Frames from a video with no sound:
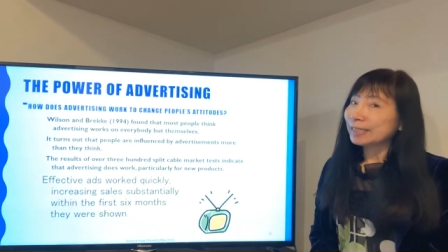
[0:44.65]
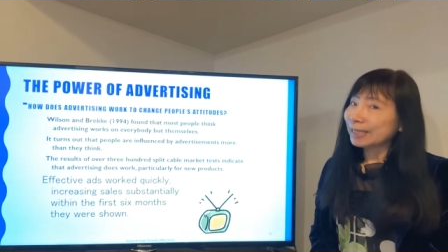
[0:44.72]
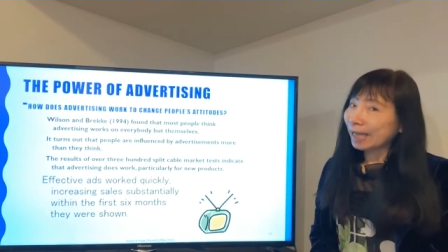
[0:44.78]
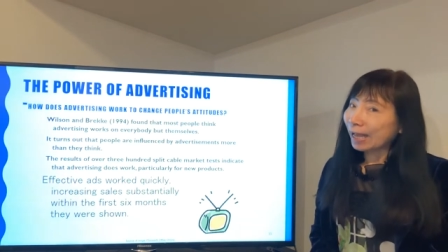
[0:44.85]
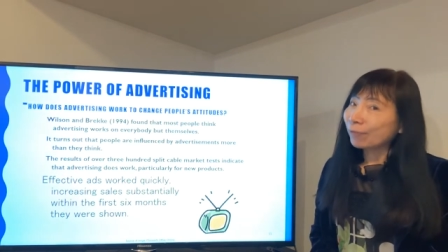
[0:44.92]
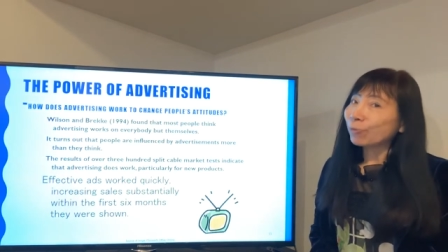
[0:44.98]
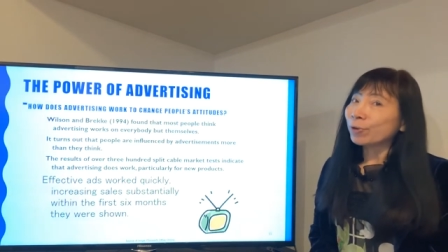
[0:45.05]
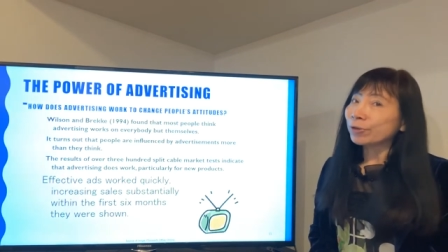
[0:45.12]
I
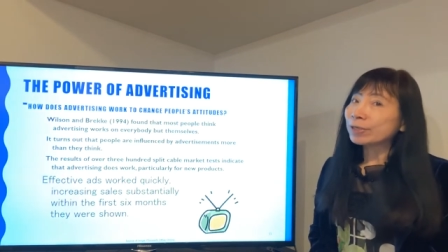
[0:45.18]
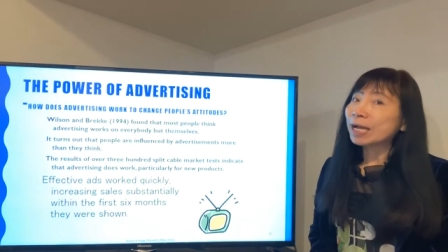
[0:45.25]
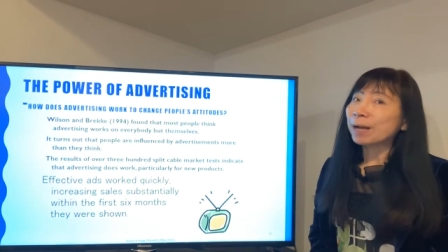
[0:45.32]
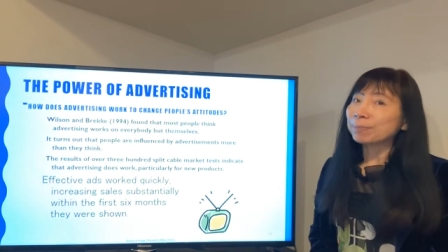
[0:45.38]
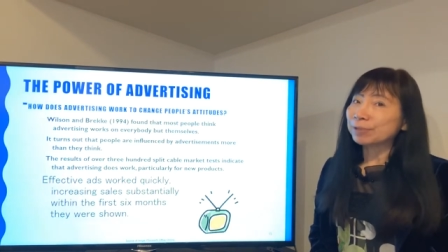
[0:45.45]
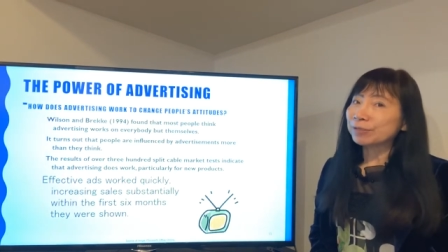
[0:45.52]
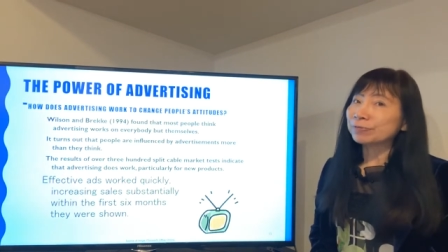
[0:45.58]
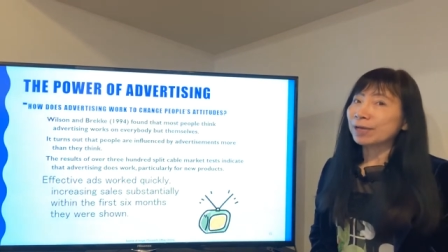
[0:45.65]

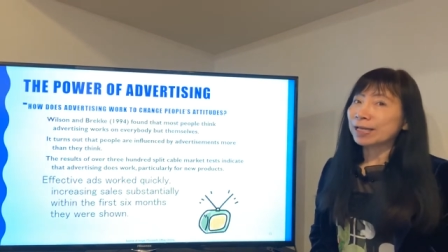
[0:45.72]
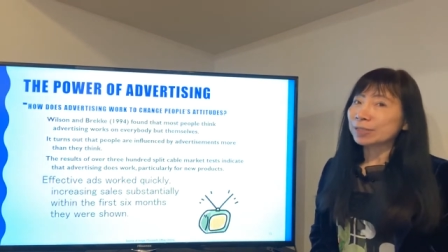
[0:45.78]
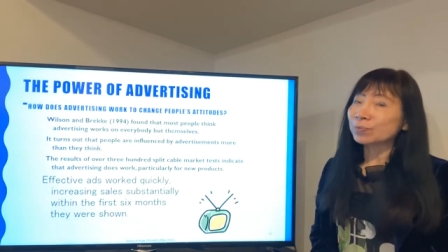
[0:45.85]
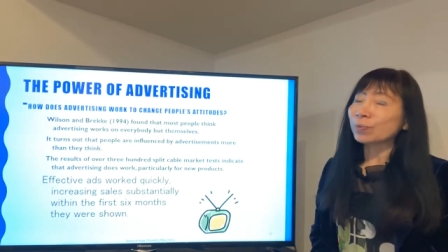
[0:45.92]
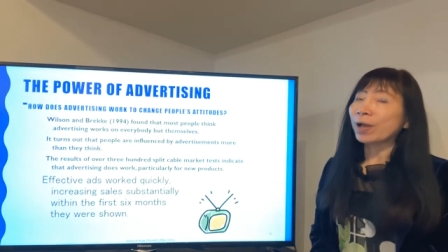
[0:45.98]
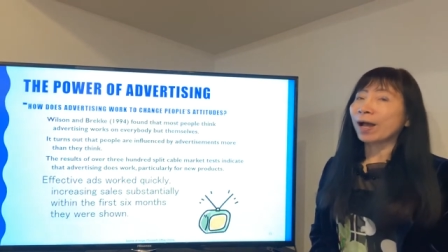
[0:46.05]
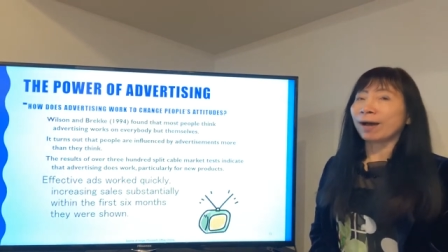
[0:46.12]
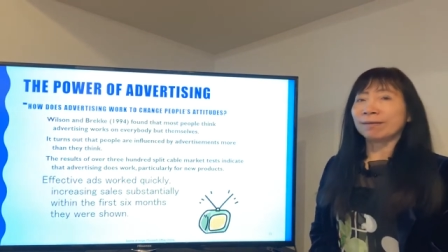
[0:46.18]
welcome you as
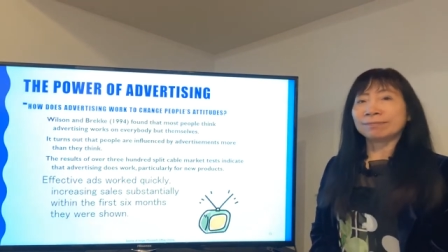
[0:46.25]
well.